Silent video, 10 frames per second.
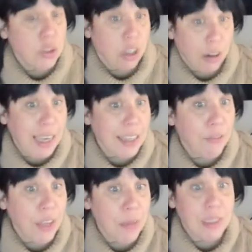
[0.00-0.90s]
collect the
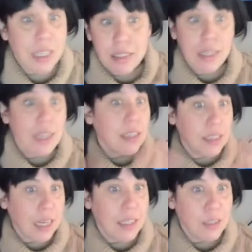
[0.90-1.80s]
themes, let's say,
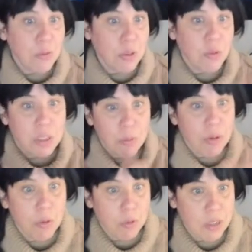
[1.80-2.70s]
discuss what was the
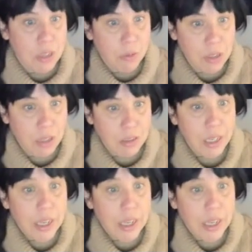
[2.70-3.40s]
problem, what not.